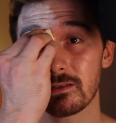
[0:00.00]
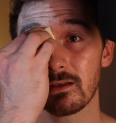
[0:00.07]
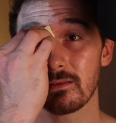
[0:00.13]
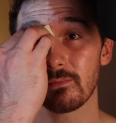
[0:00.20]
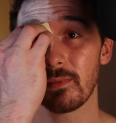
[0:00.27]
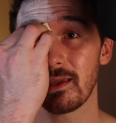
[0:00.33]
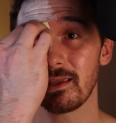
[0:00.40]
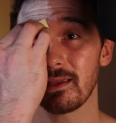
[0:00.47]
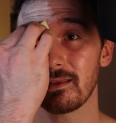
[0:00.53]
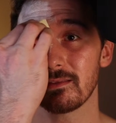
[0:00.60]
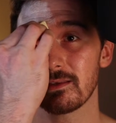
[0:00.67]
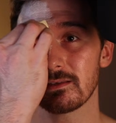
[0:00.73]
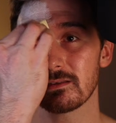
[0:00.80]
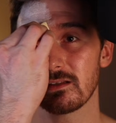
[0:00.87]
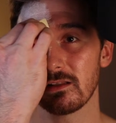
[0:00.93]
on making
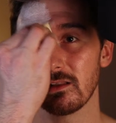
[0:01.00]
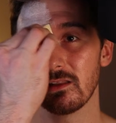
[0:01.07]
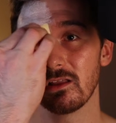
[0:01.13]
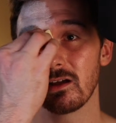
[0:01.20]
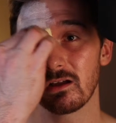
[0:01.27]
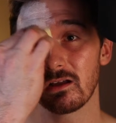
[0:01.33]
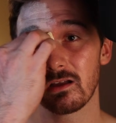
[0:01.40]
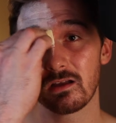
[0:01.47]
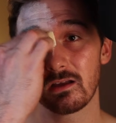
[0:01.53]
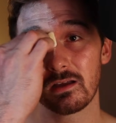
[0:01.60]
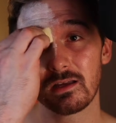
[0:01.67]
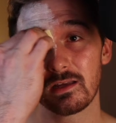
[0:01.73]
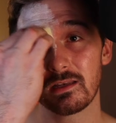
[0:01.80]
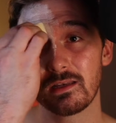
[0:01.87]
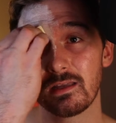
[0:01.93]
this look
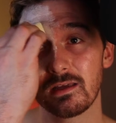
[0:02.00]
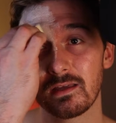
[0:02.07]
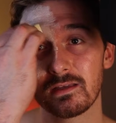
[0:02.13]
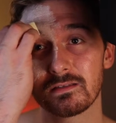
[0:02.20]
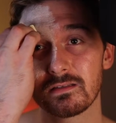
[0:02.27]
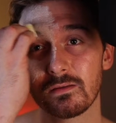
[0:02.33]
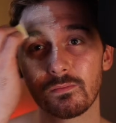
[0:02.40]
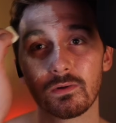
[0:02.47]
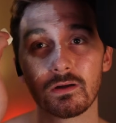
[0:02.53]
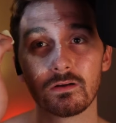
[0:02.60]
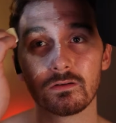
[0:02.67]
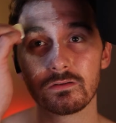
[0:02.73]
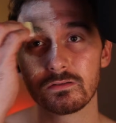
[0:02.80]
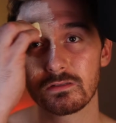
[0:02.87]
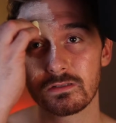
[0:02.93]
good as
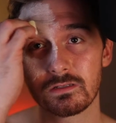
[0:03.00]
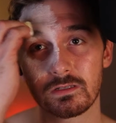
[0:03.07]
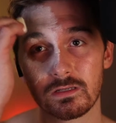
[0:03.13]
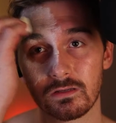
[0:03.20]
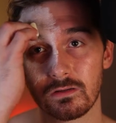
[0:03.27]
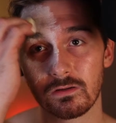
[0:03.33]
opposed to